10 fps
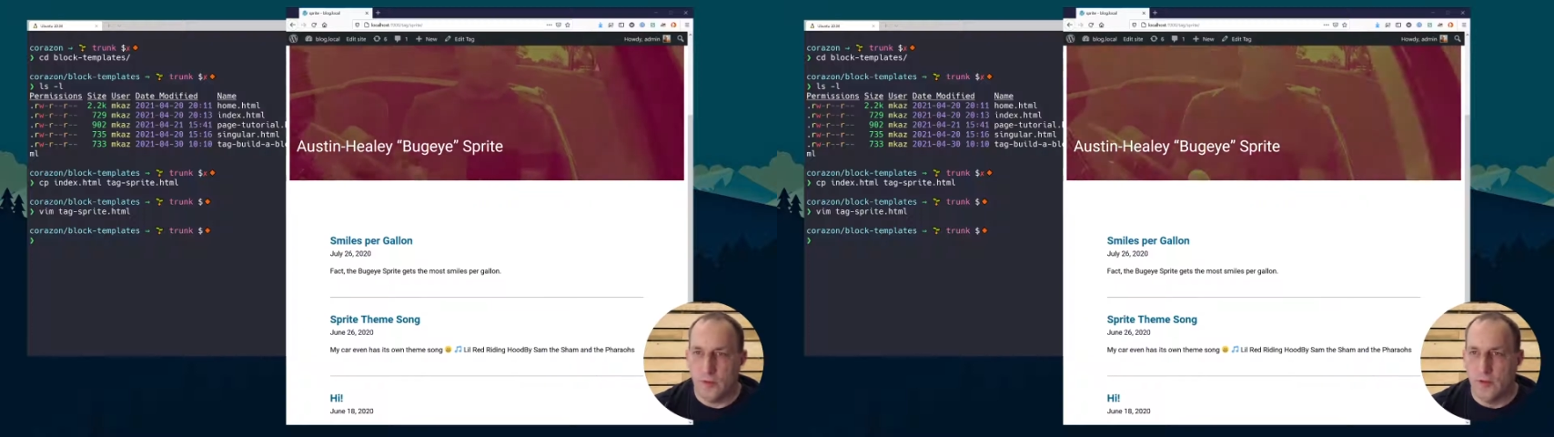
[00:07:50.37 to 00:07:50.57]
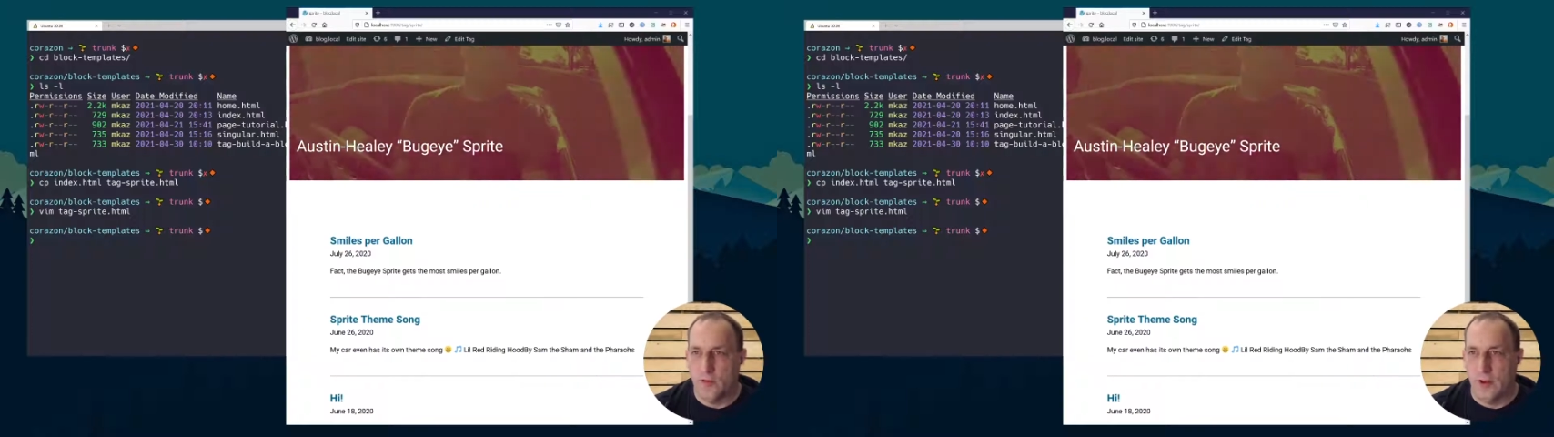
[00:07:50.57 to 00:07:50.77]

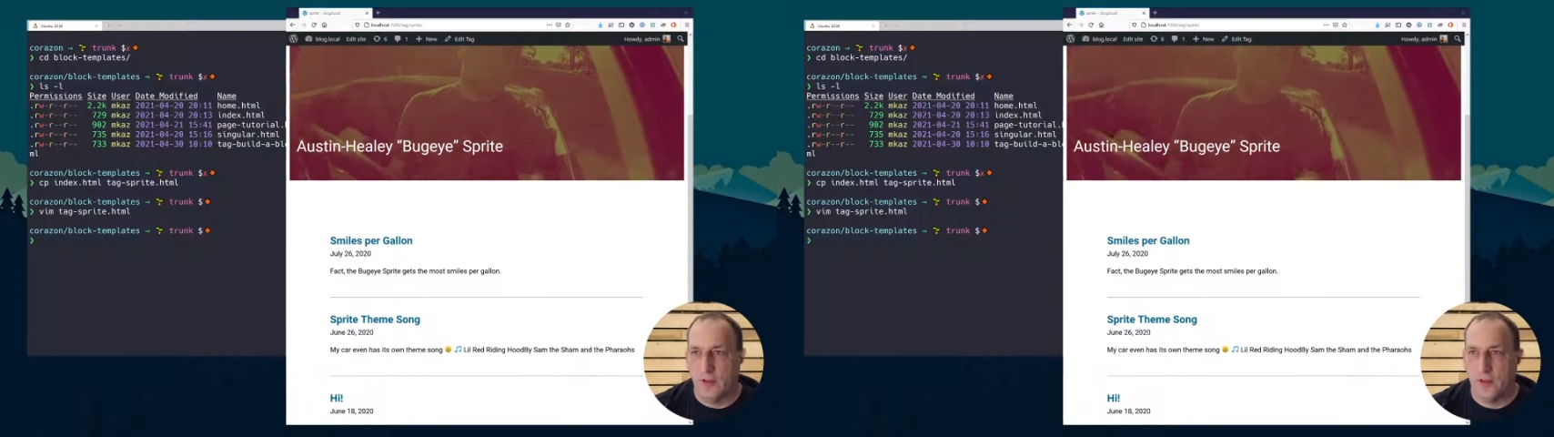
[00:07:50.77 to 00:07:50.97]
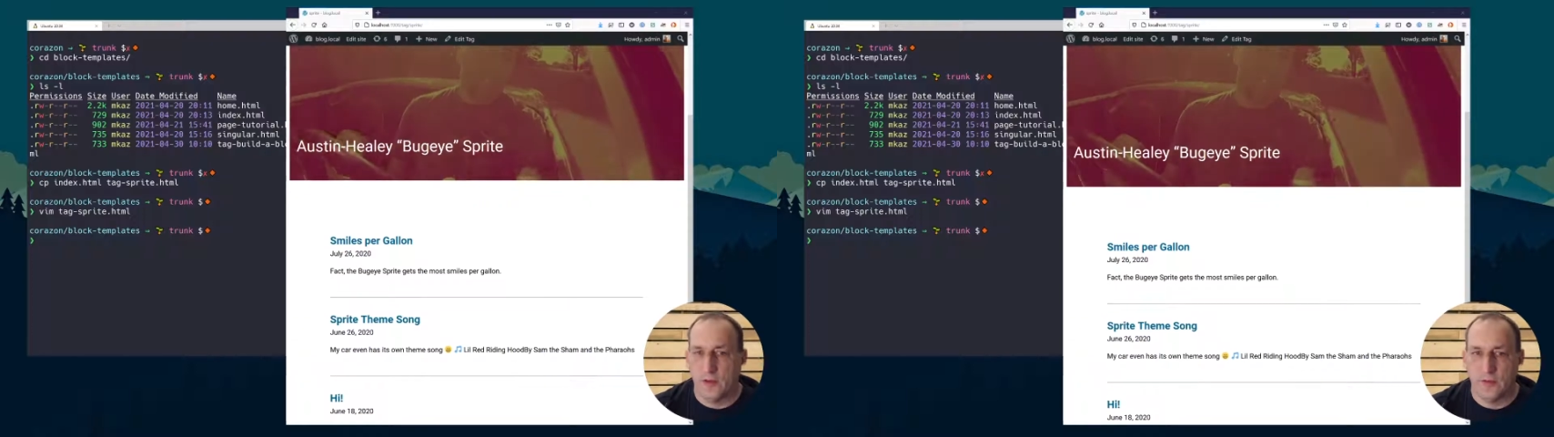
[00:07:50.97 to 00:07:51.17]
So I know
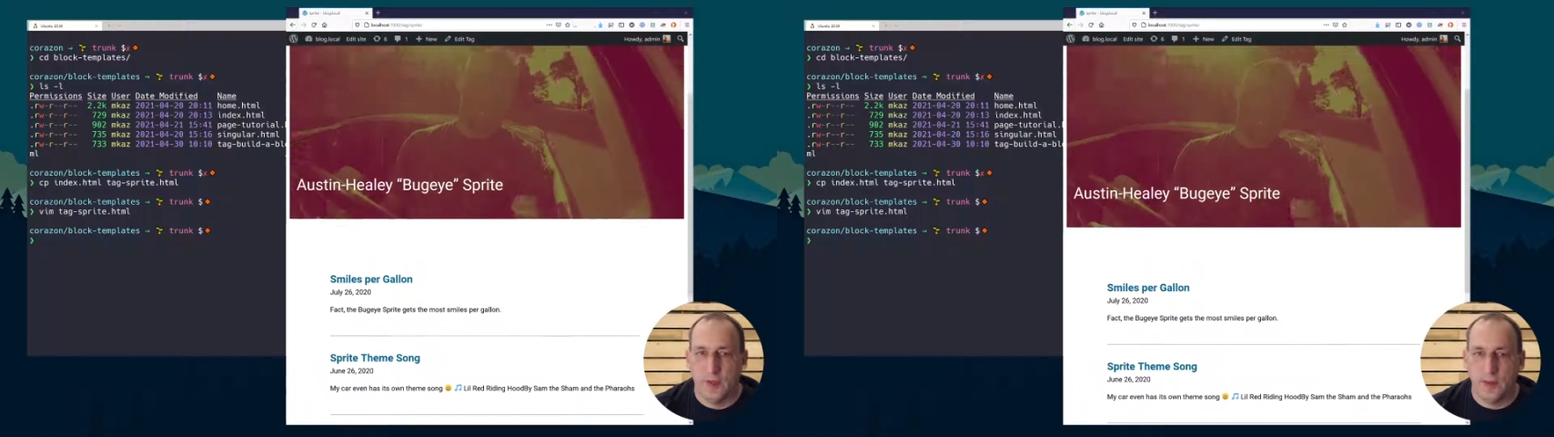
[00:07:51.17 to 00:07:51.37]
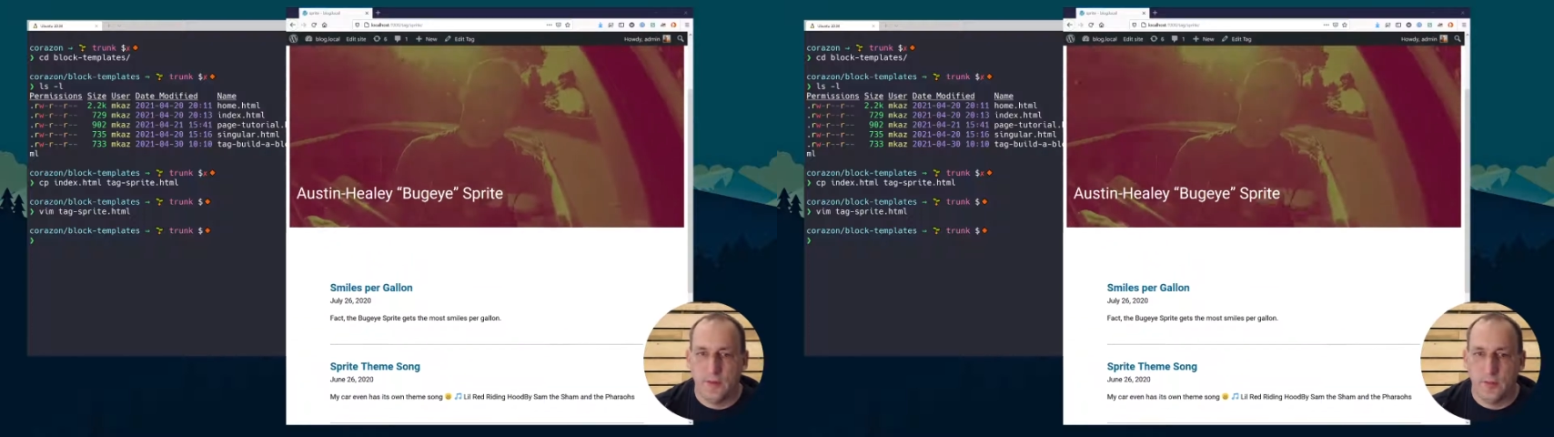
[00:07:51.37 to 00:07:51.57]
it's all
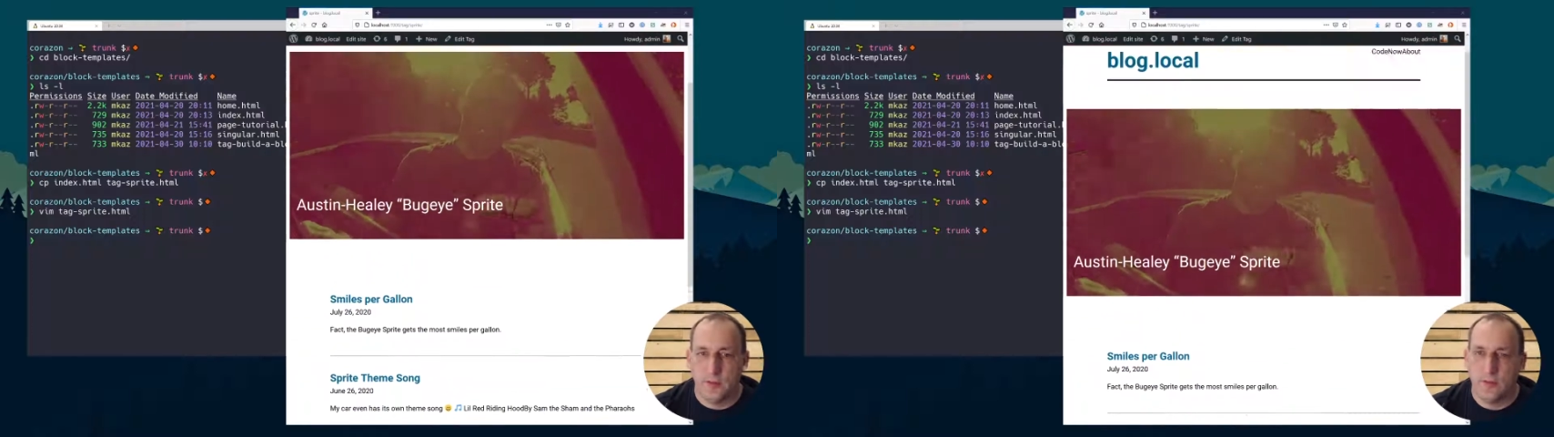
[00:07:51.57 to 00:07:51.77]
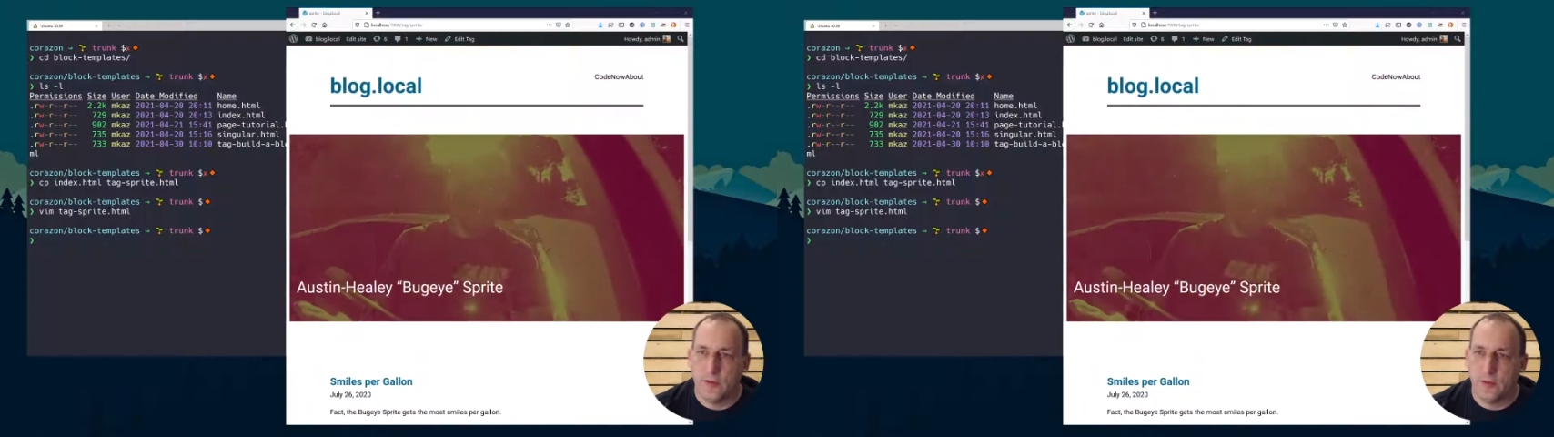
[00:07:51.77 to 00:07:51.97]
saved and
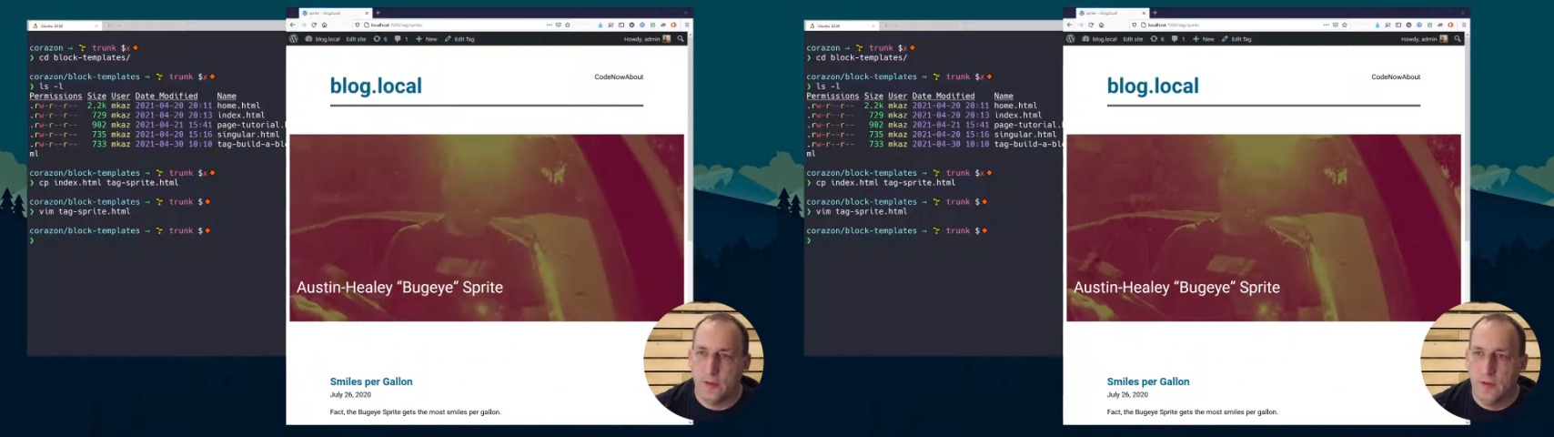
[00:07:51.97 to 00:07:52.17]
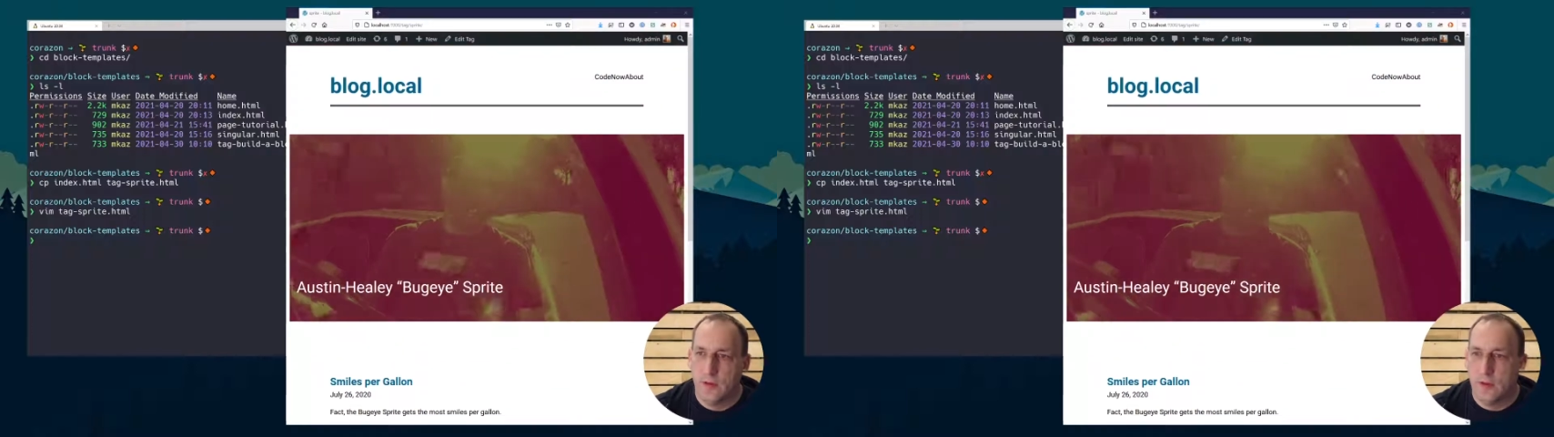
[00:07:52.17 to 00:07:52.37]
persisted.